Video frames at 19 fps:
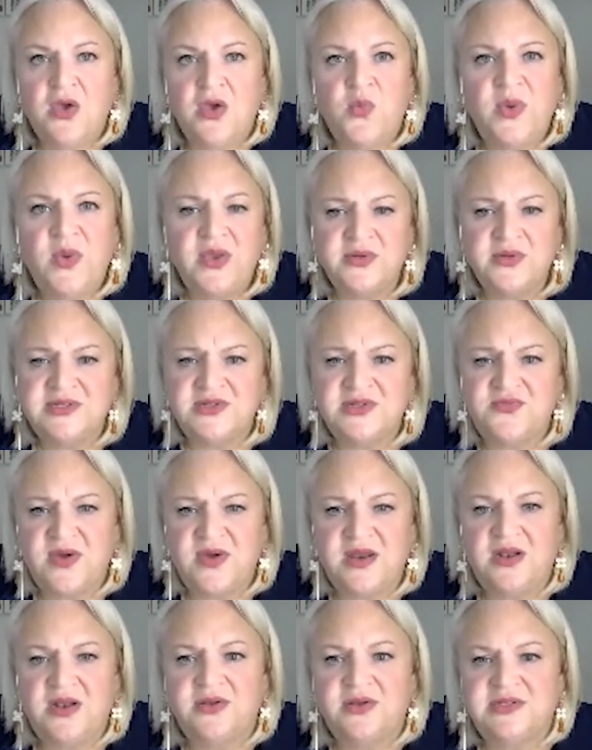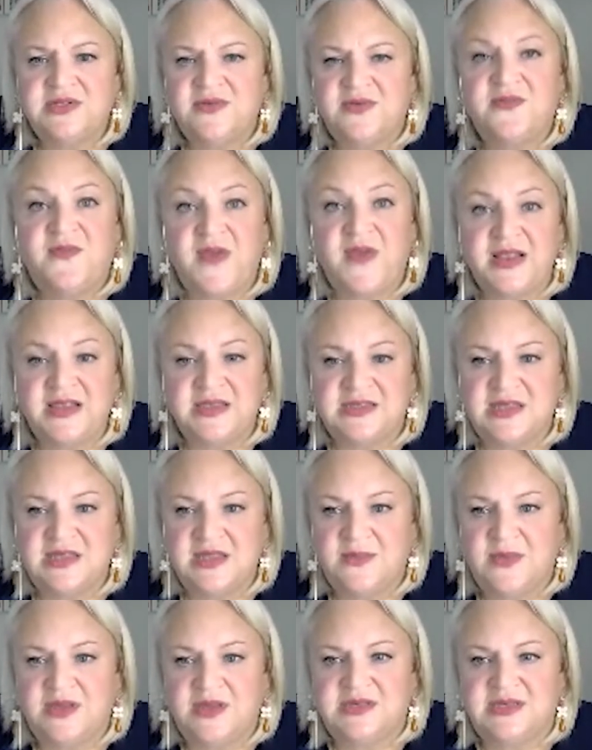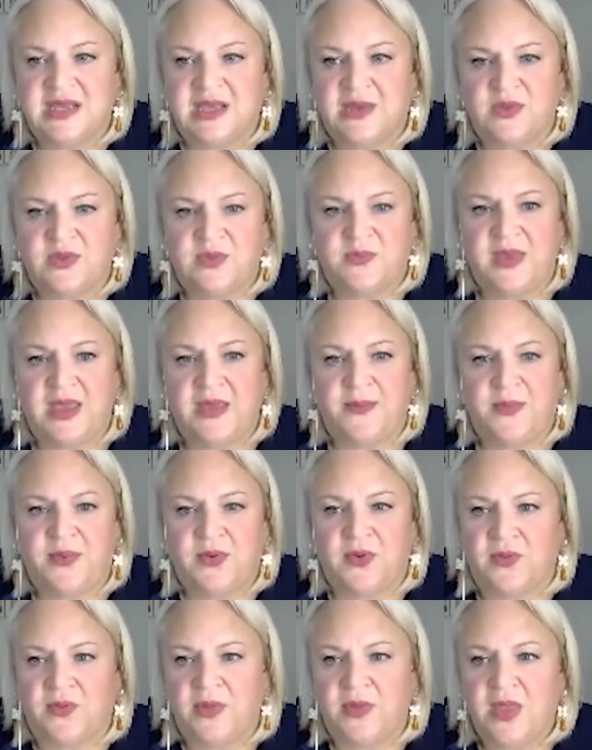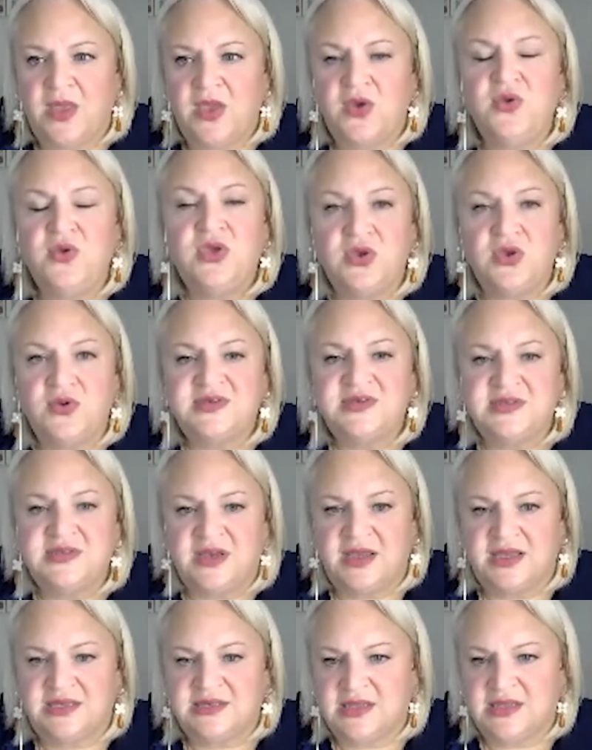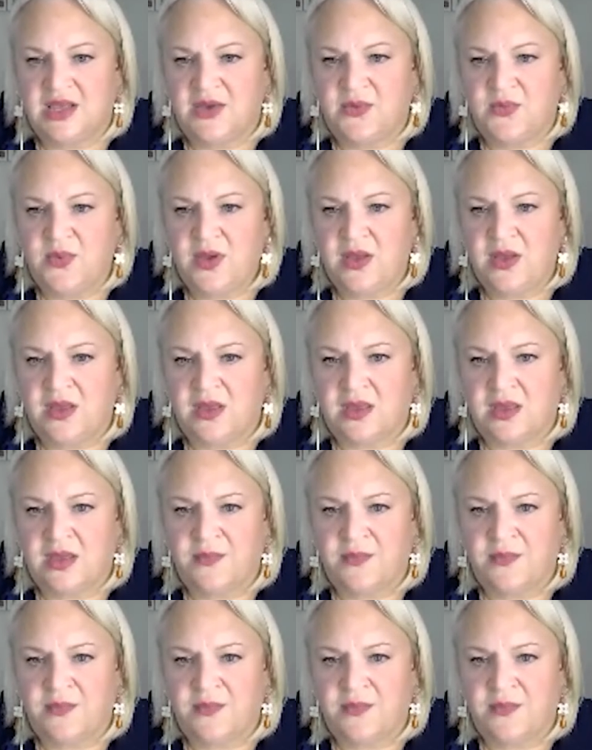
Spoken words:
We also run a lot of events in the museum with people who use science in their work,